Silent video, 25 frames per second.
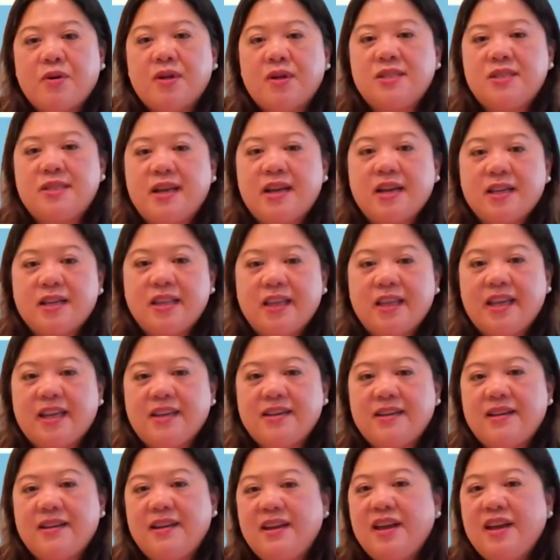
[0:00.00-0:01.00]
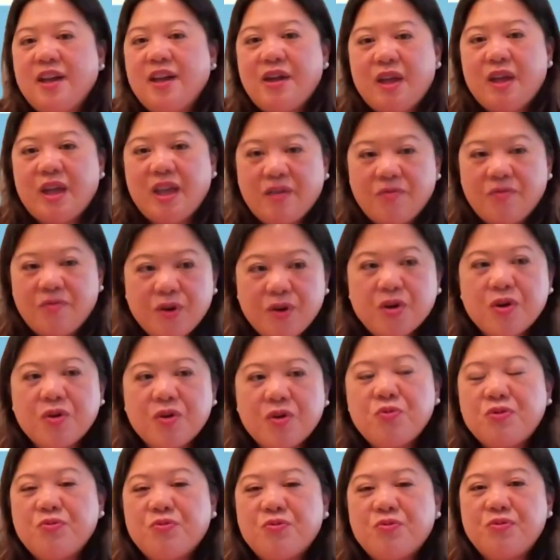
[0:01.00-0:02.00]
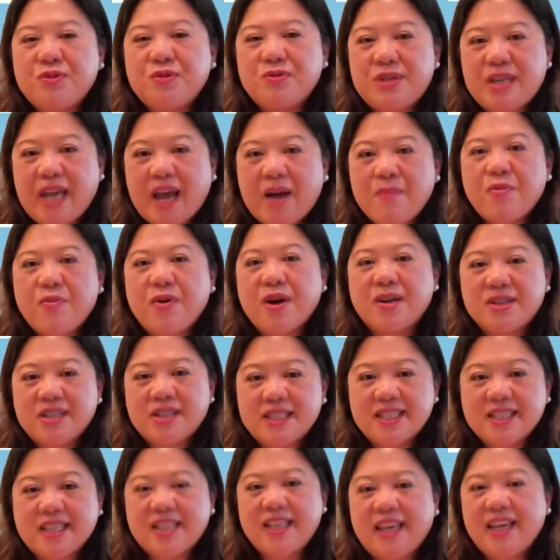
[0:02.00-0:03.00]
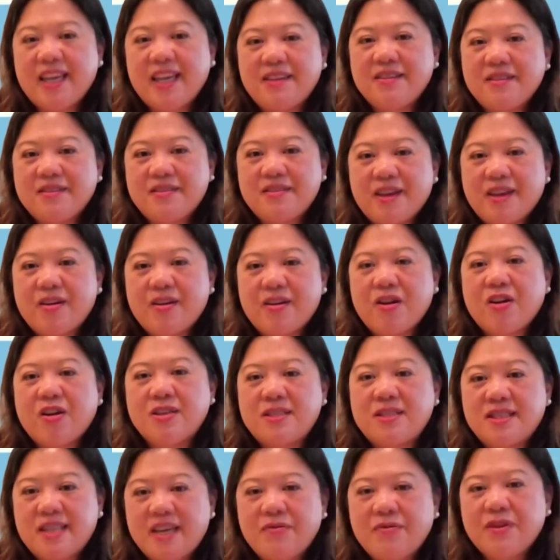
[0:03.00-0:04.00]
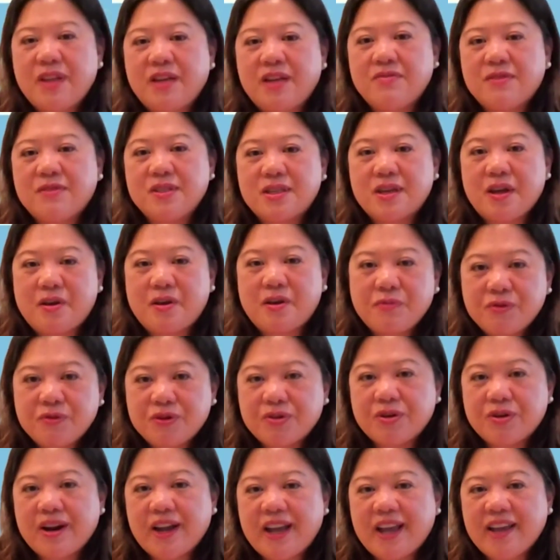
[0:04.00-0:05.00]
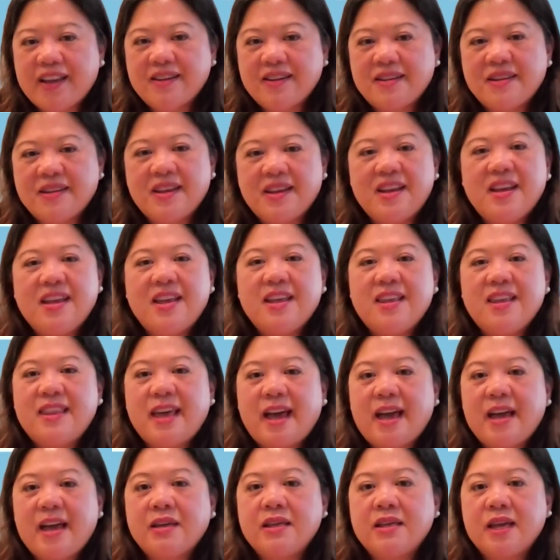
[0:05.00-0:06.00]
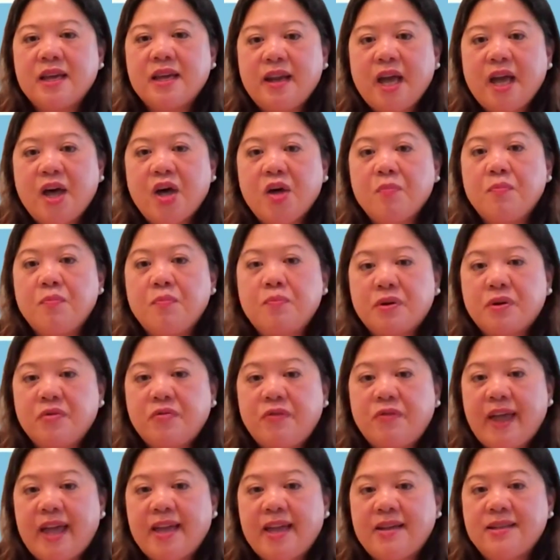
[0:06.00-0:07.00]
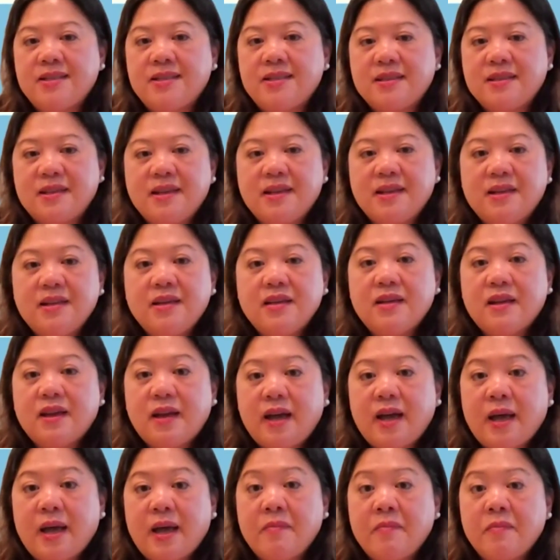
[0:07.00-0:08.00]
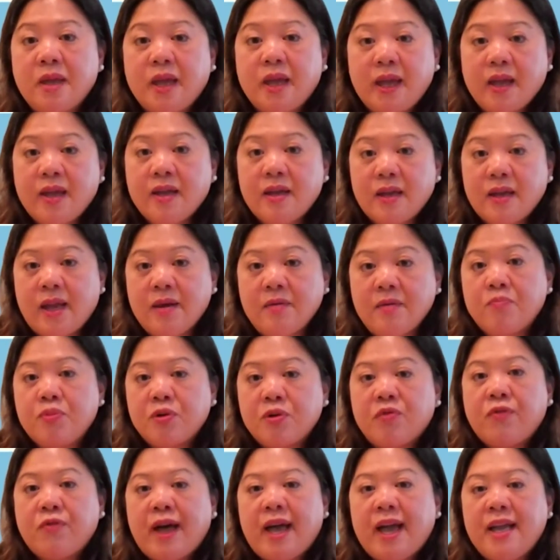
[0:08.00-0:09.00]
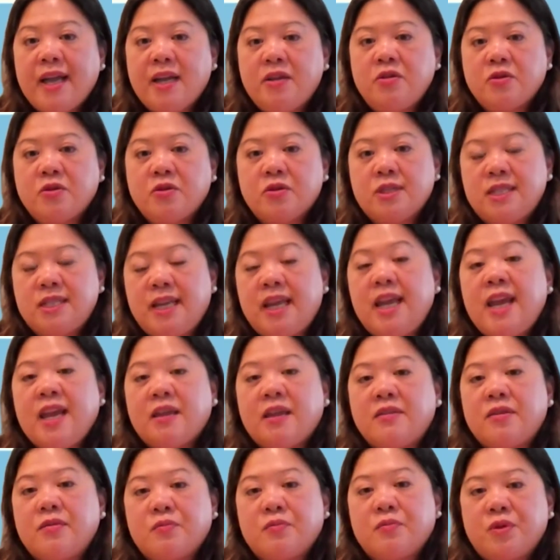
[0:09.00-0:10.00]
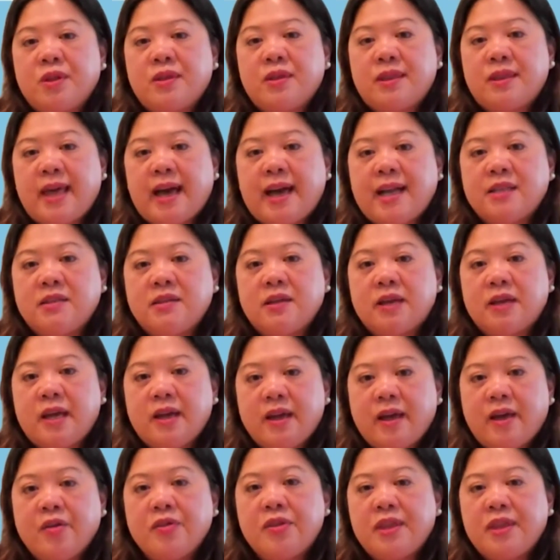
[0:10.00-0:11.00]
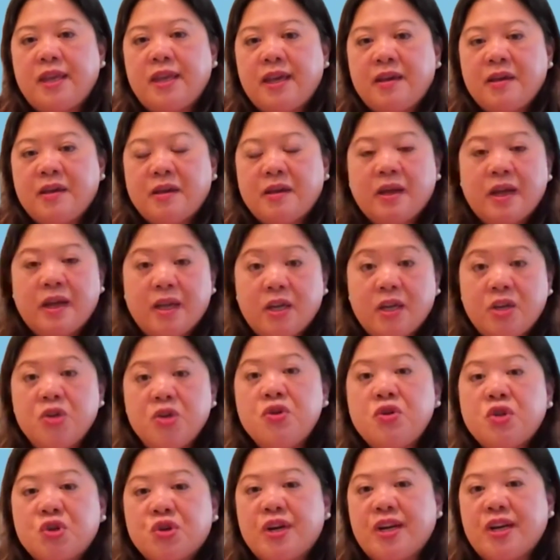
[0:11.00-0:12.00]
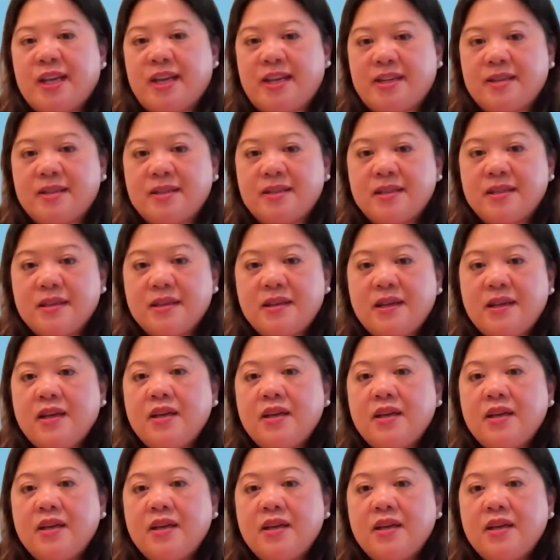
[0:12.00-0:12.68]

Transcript: water is not clean. If your tap water is clean, there are safe levels of fluoride that can help prevent and provide your teeth with that healthy nutrient